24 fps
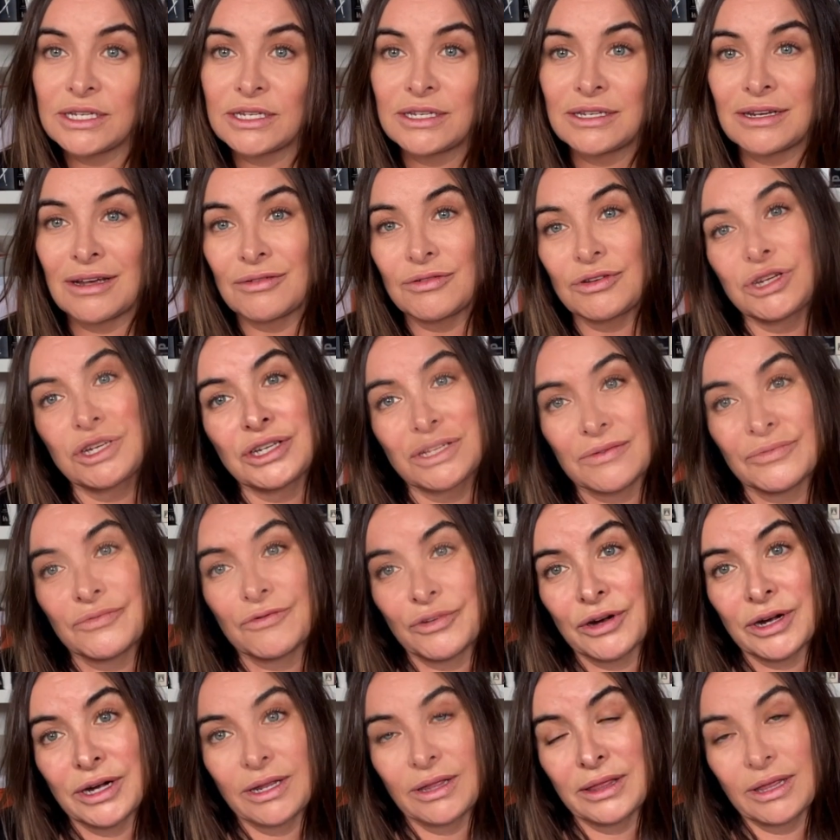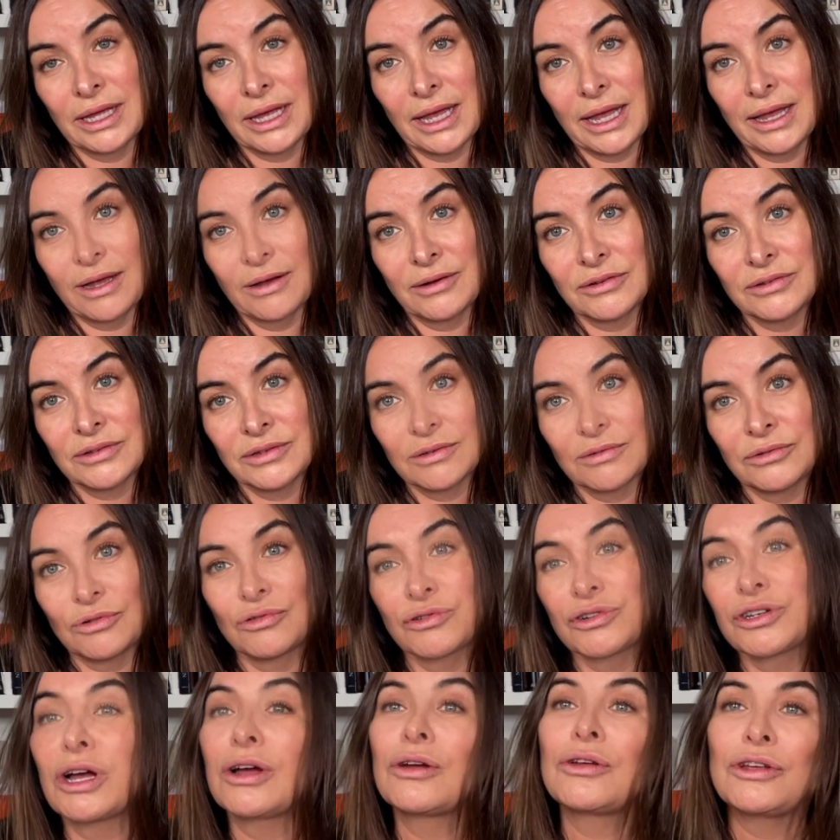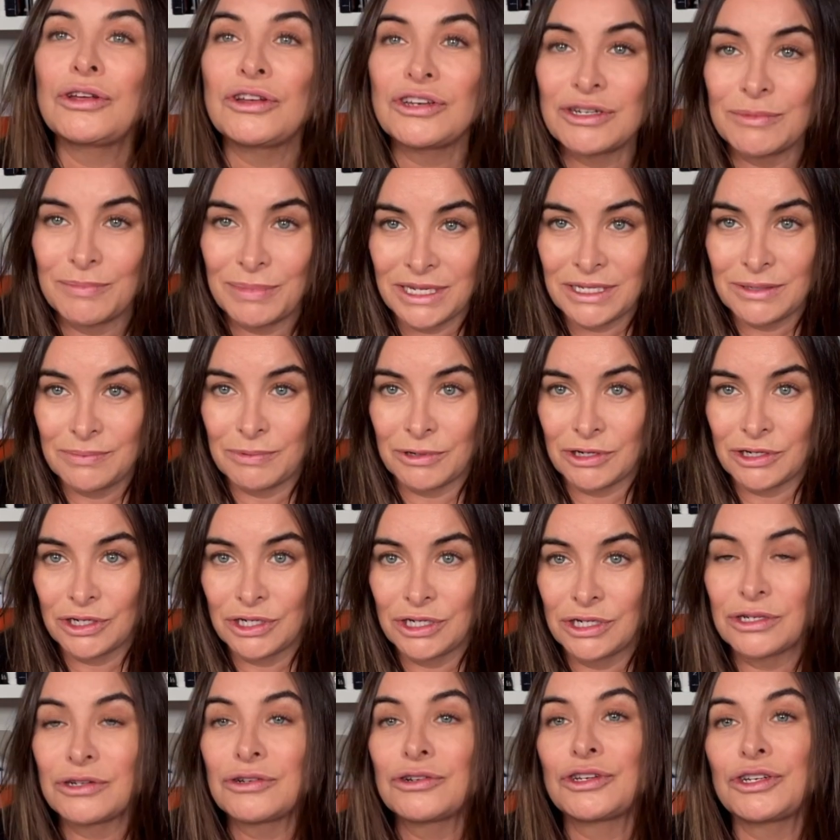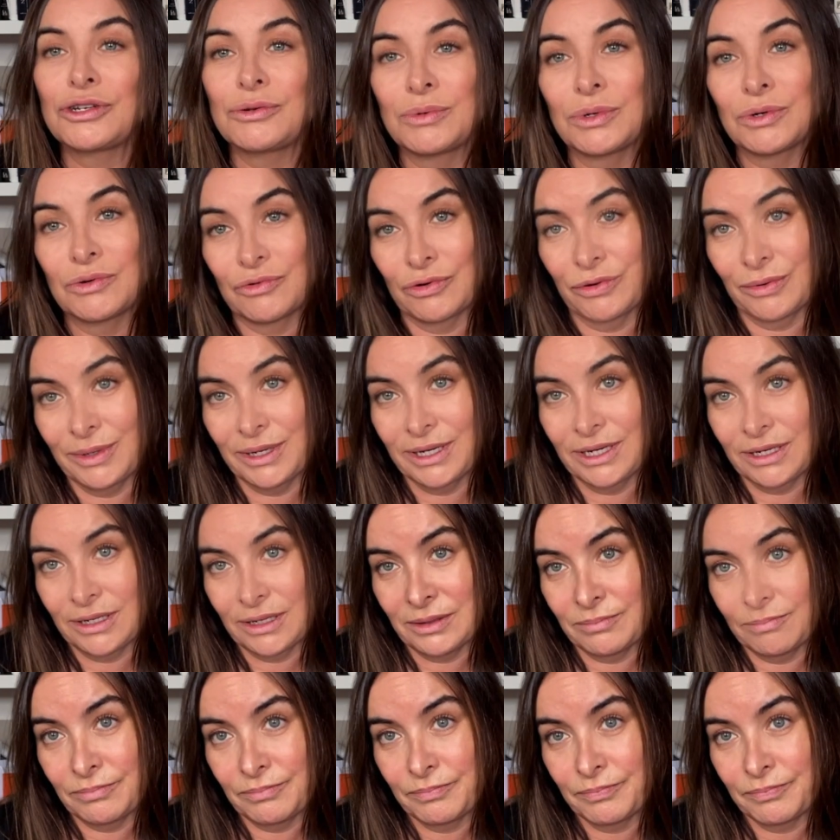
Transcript: don't use them for anything else or don't use your best brushes because you will ruin them.